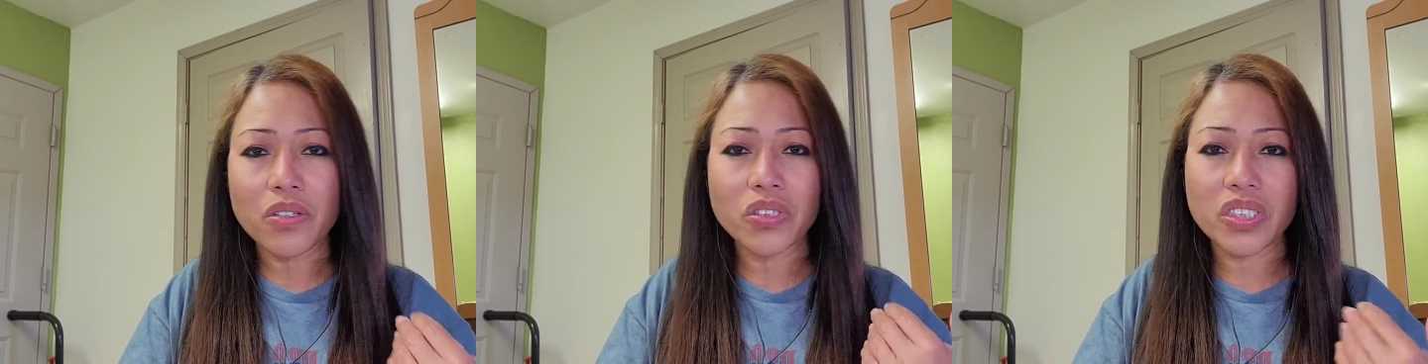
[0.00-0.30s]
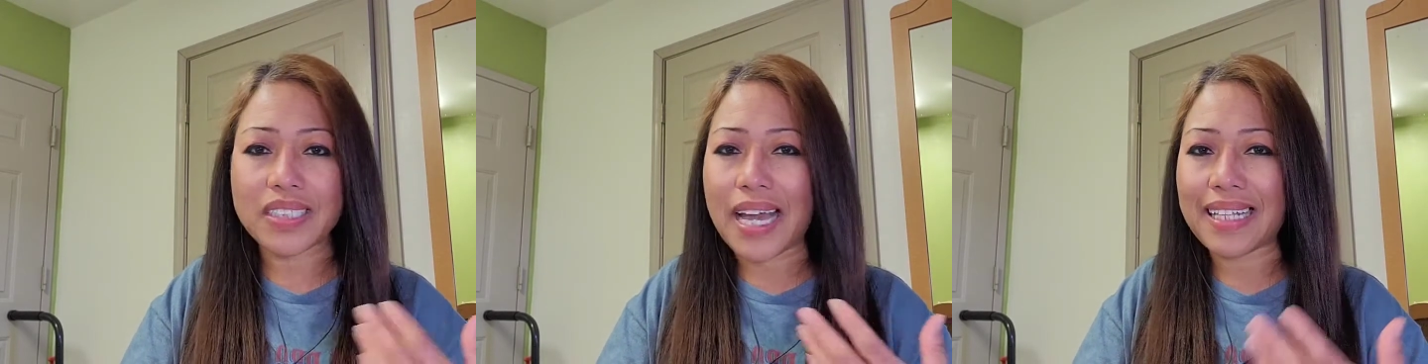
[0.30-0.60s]

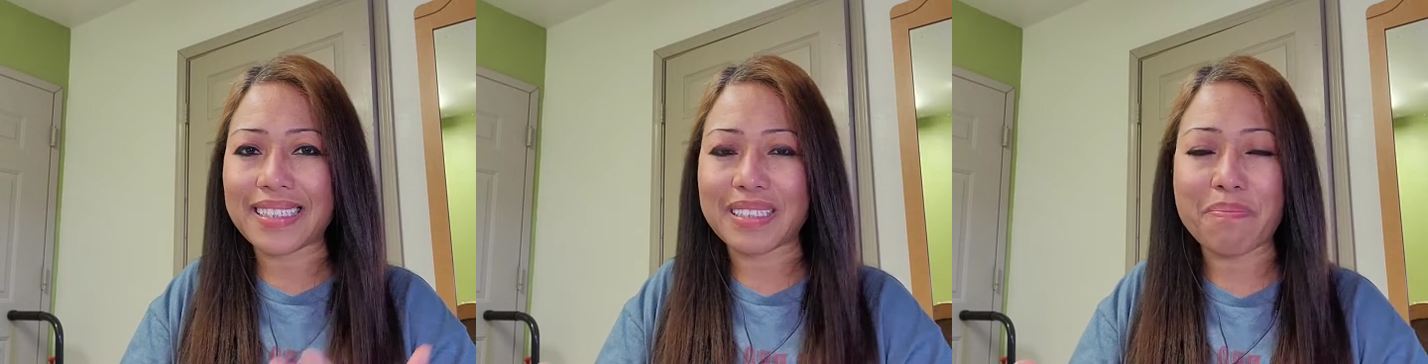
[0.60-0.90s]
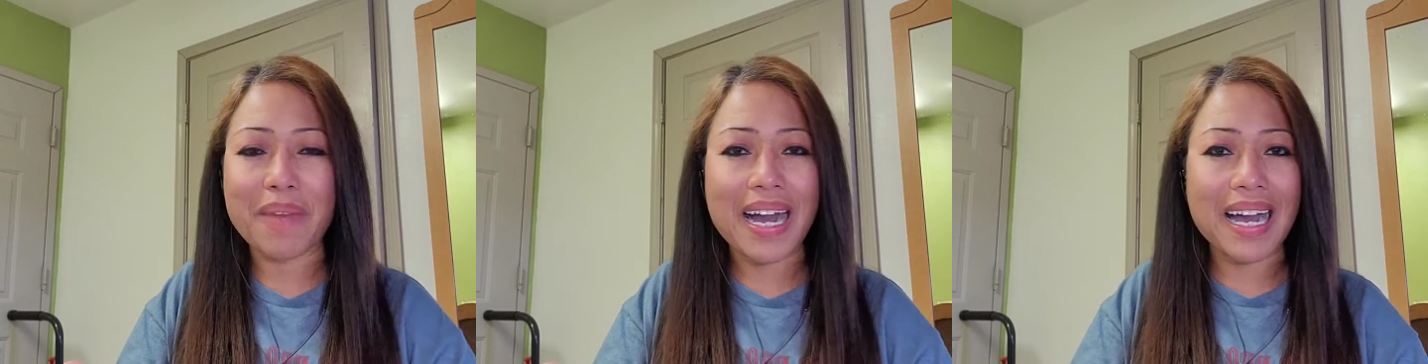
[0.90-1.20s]
just kind of
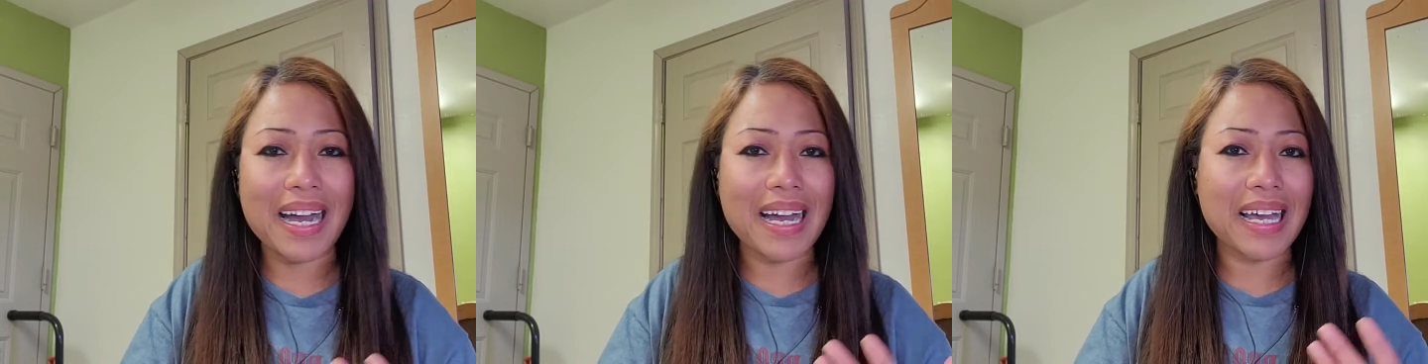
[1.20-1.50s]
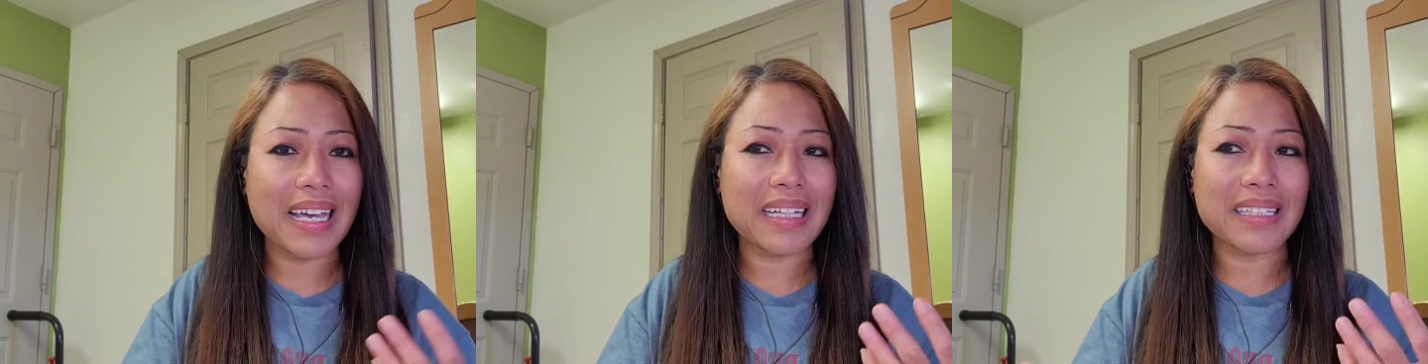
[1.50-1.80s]

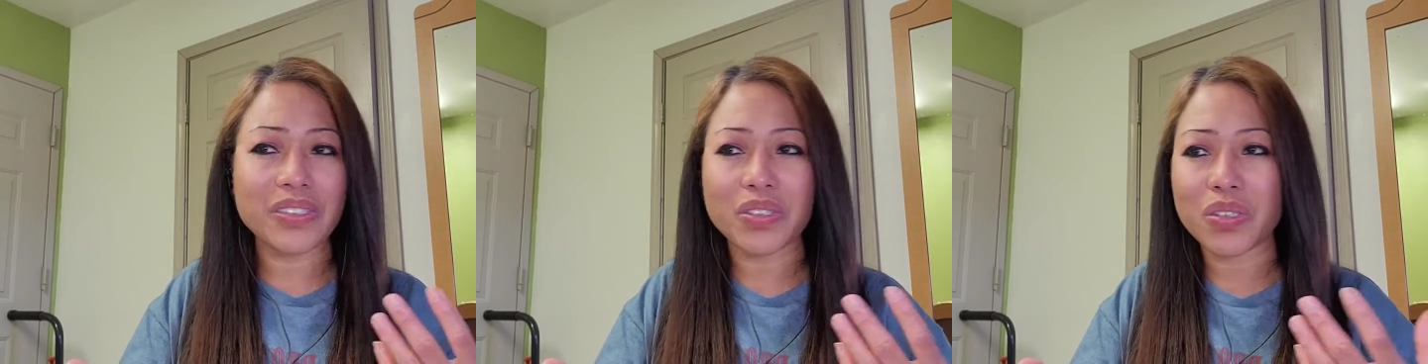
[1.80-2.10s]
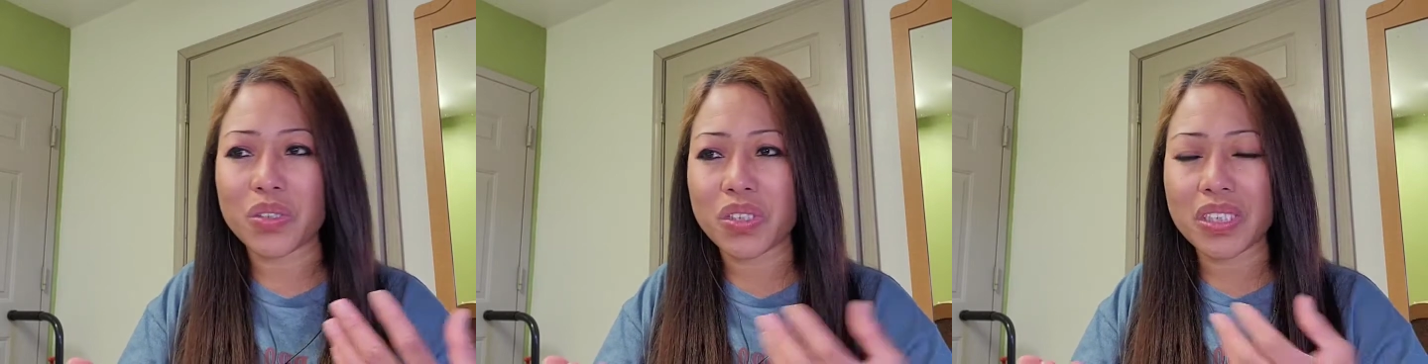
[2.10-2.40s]
smile,
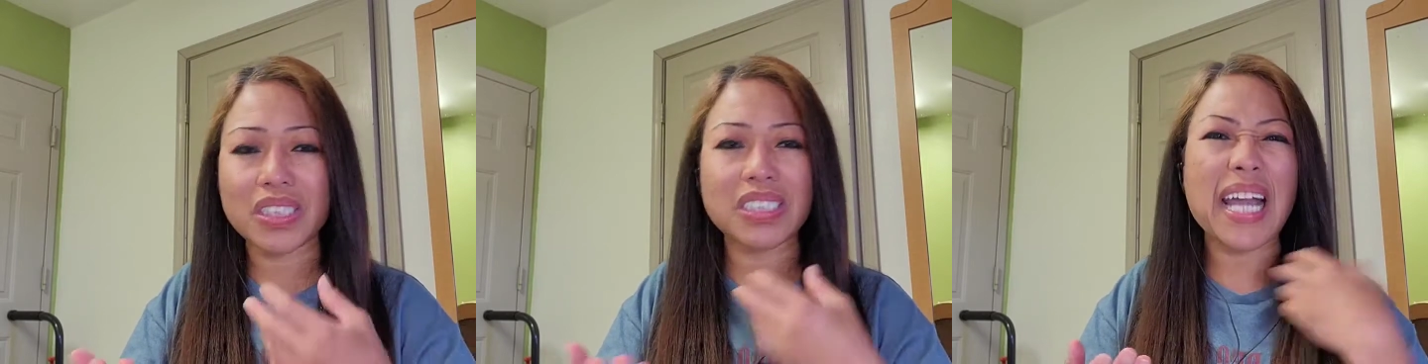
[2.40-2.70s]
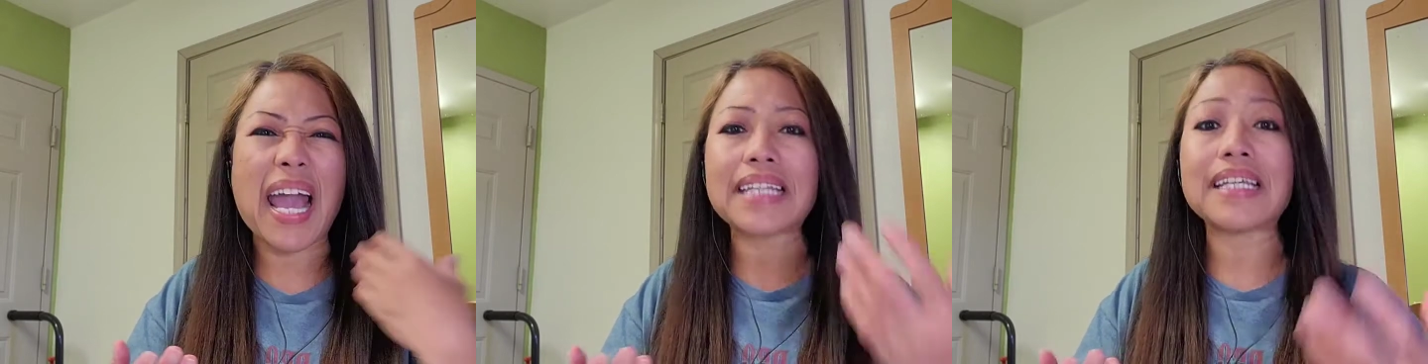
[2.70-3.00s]
just
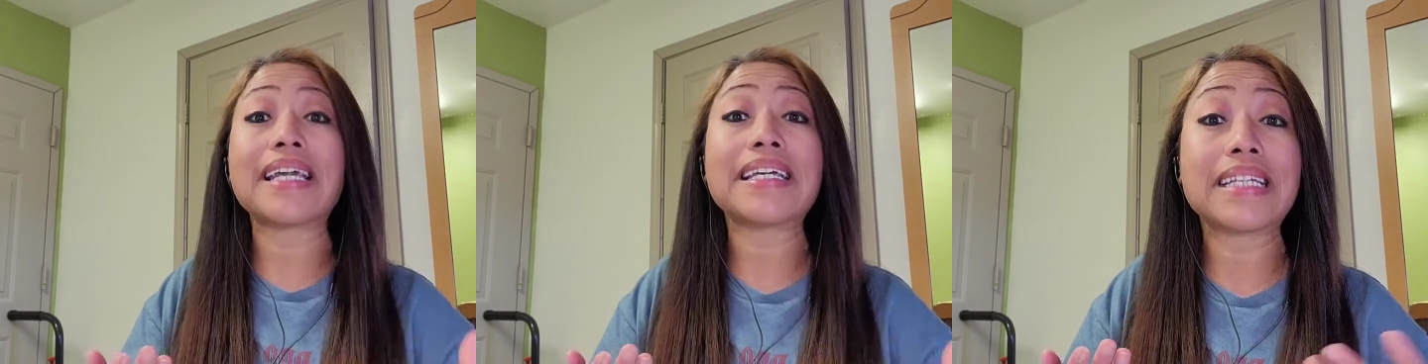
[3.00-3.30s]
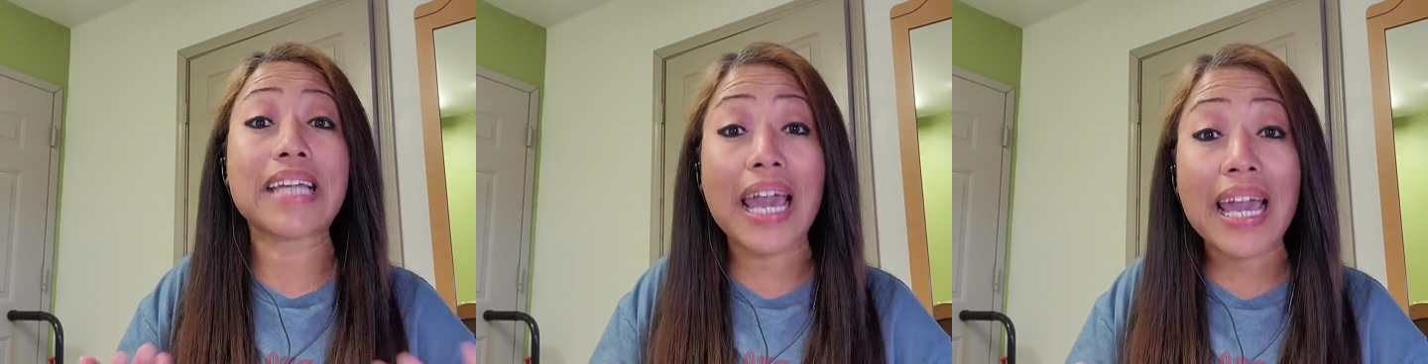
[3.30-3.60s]
kind of
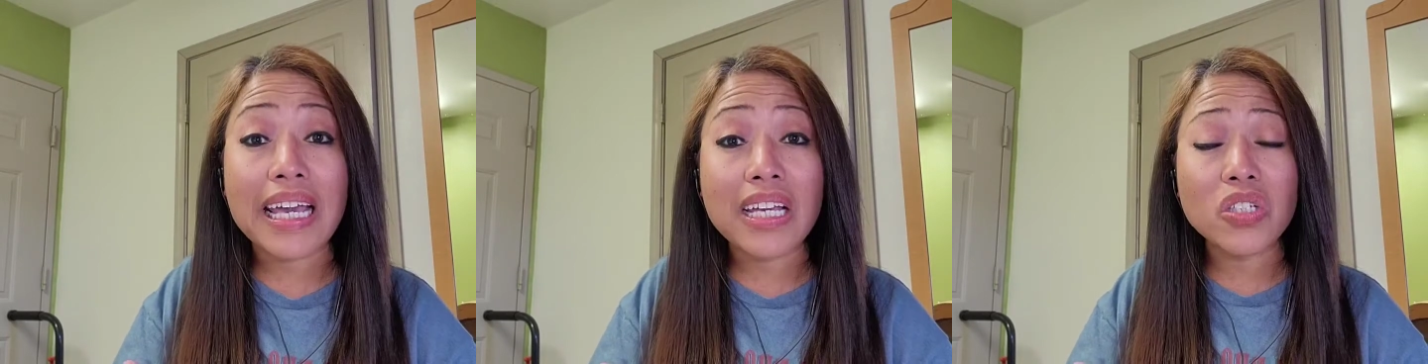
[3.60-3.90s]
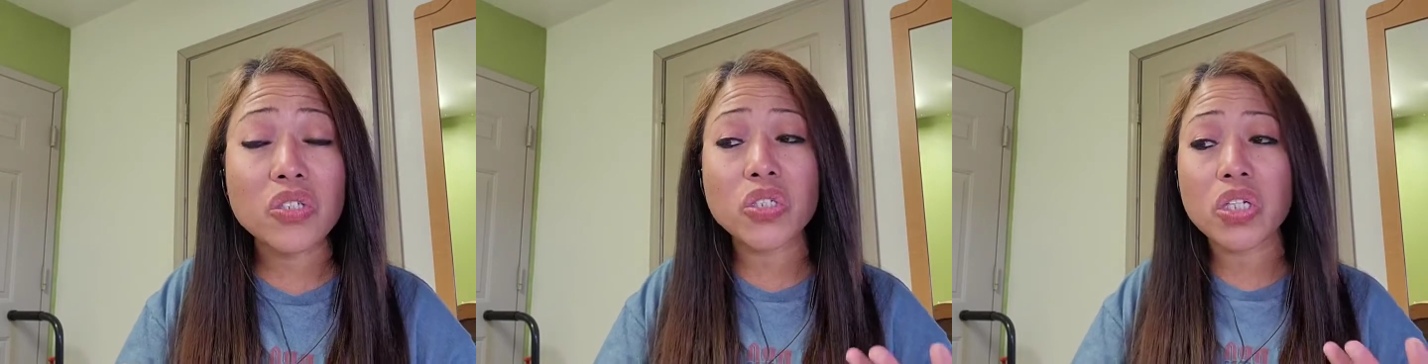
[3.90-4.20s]

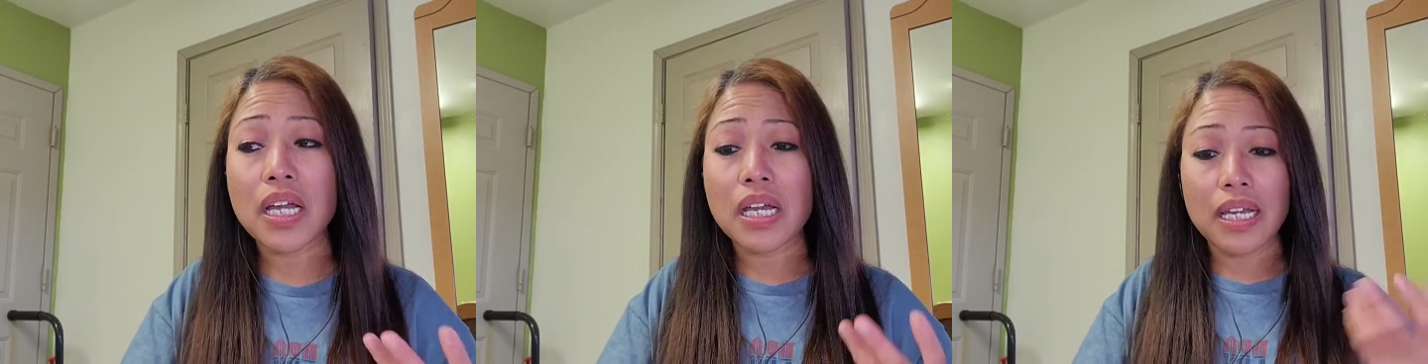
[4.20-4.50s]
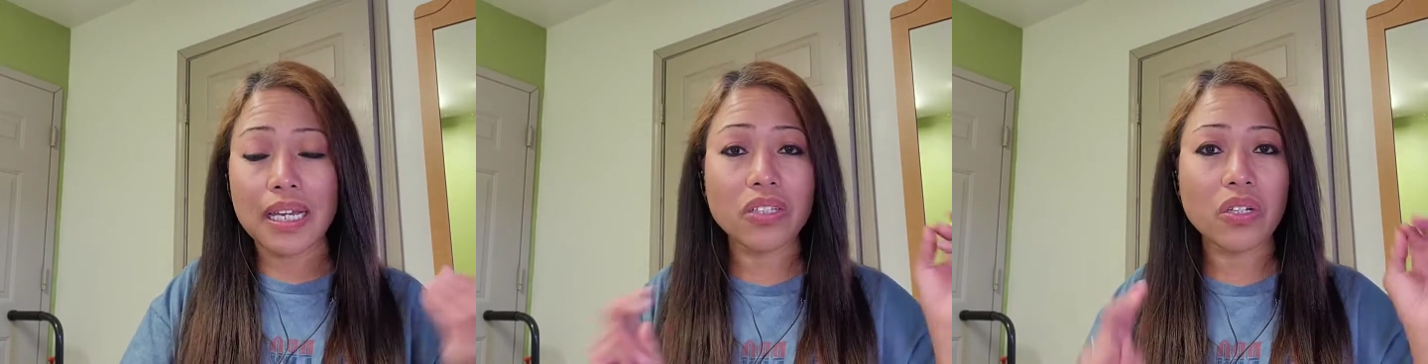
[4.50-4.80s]
engage in the